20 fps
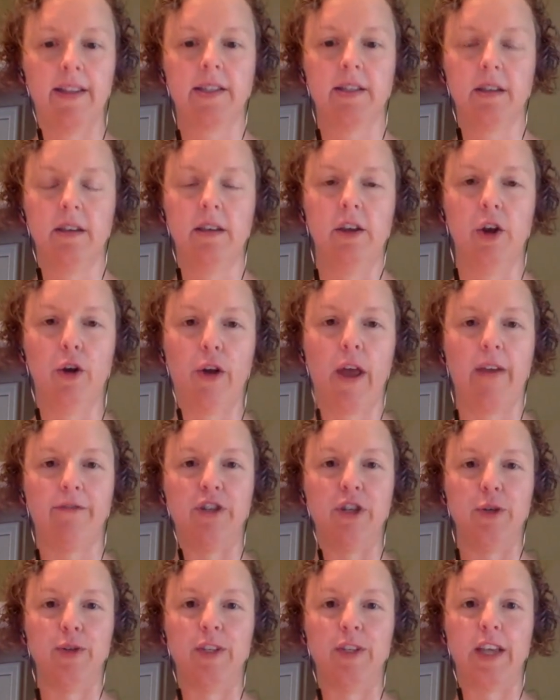You don't have
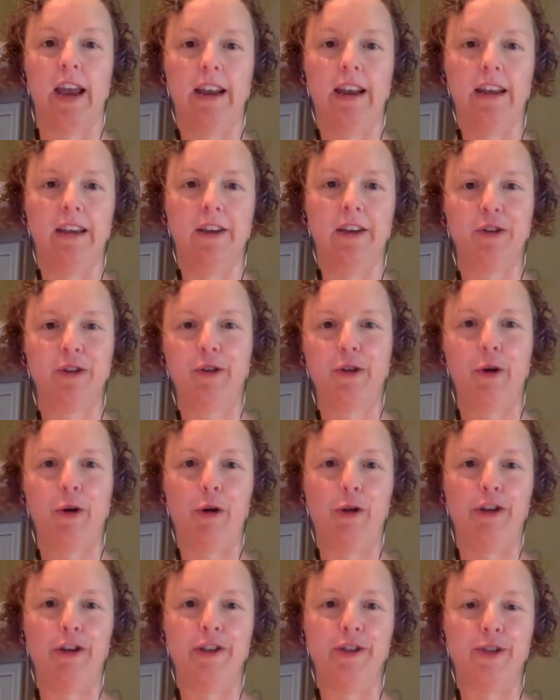to use any
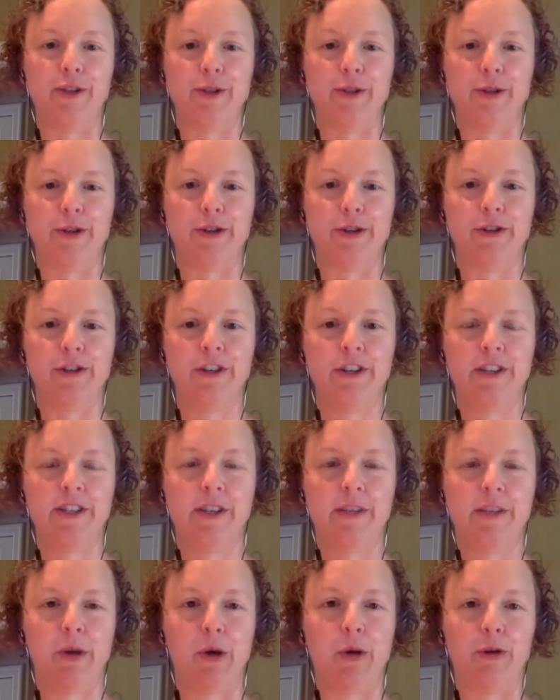colons or
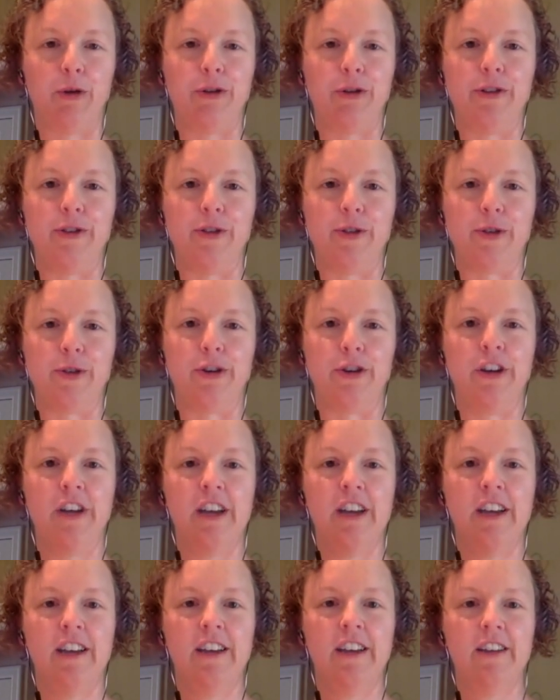semicolons, or
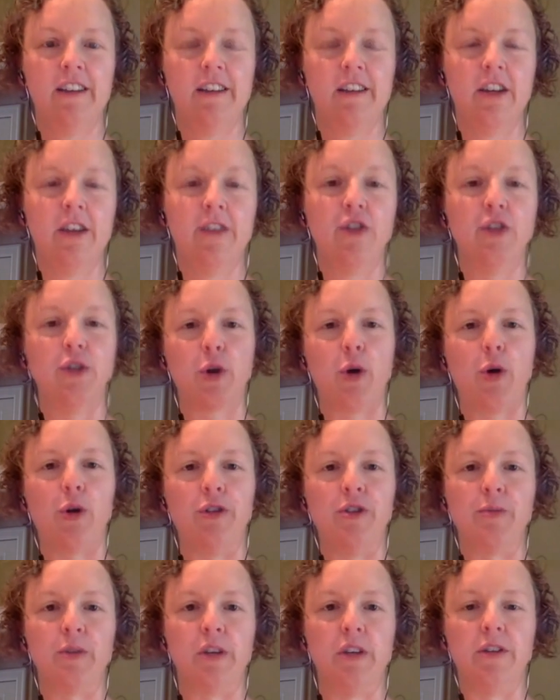you have to use
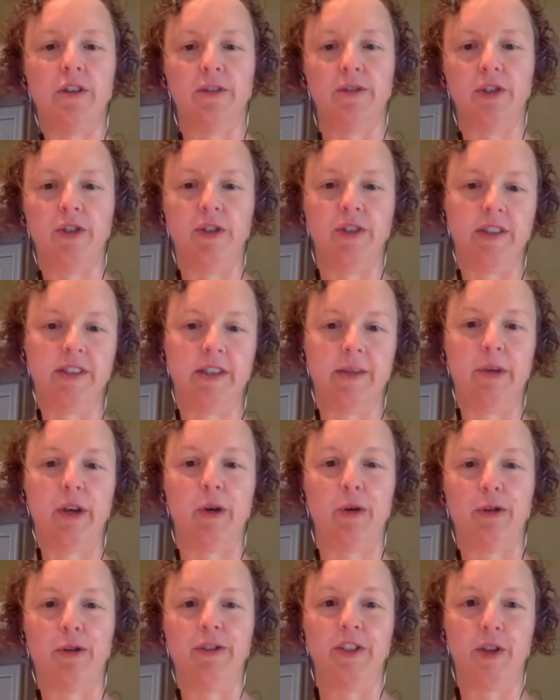colons, but you don't have to use the
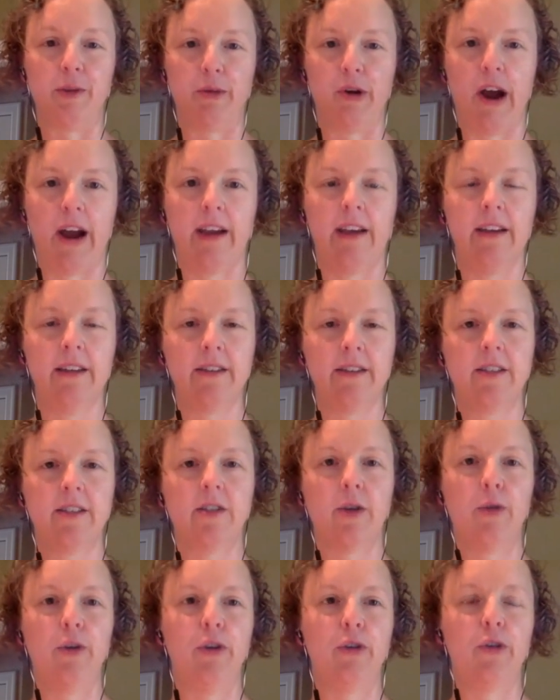semicolons in the brackets.
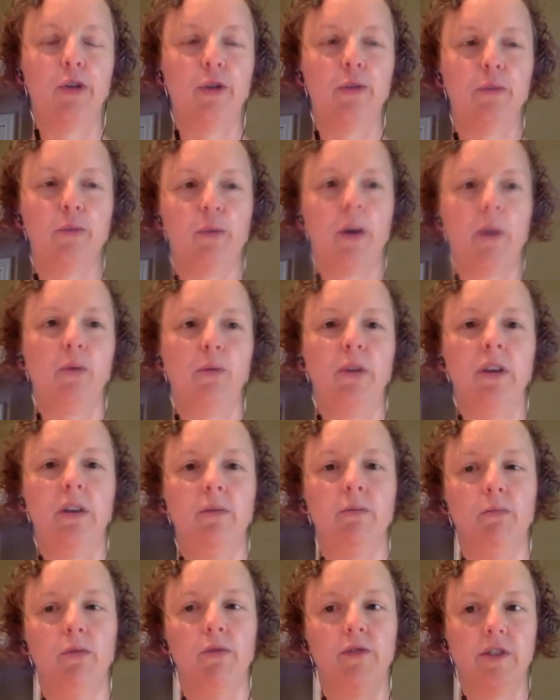So you couldn't
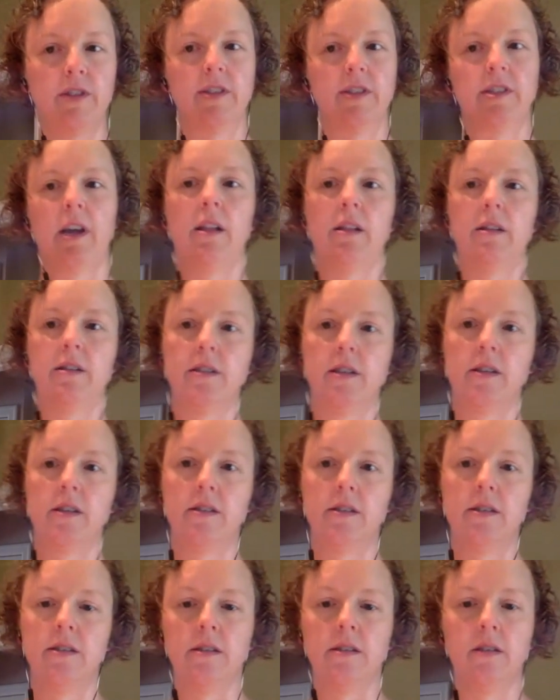probably move to stylus
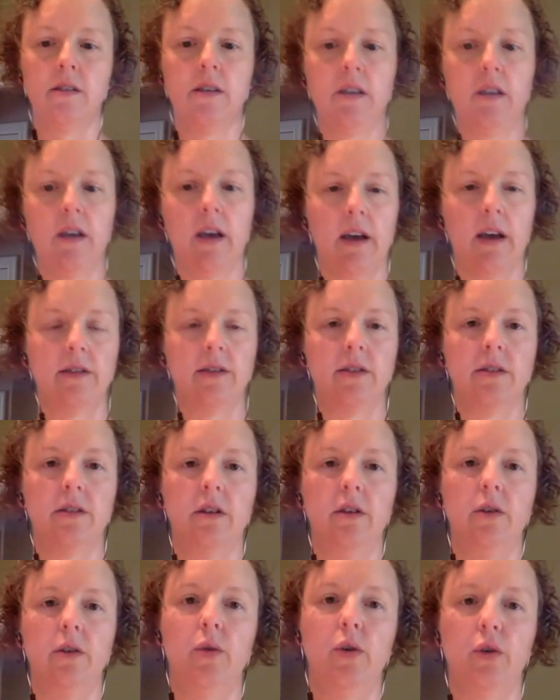as easily as
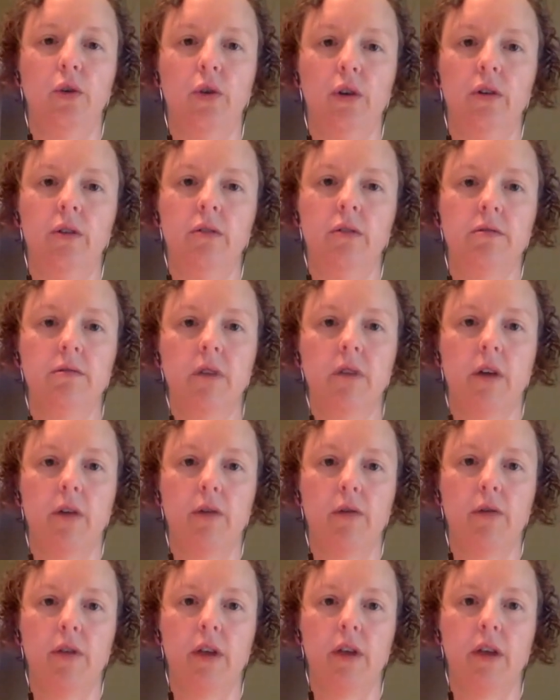you could
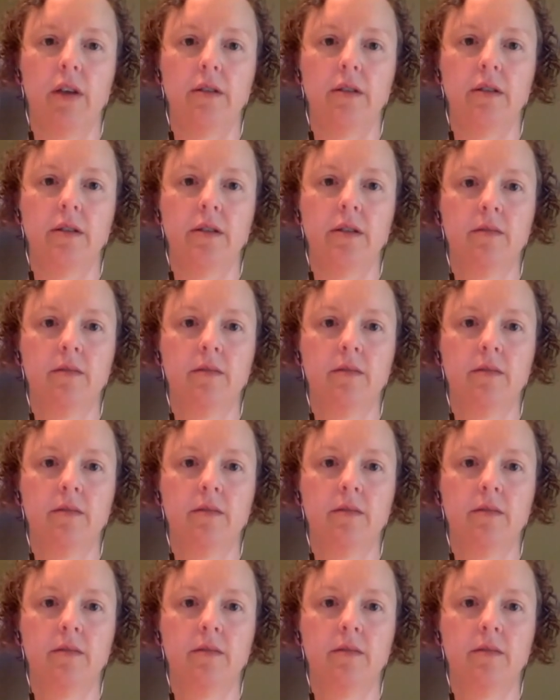other things.